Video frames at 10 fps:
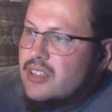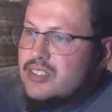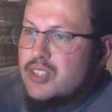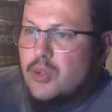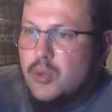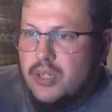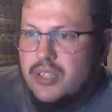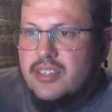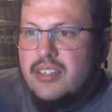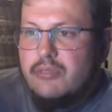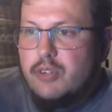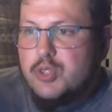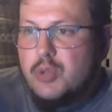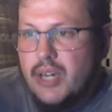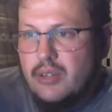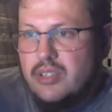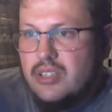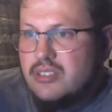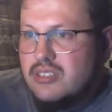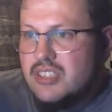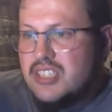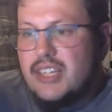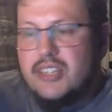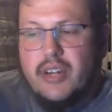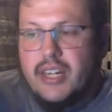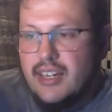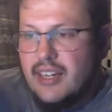So, first round, solid grade.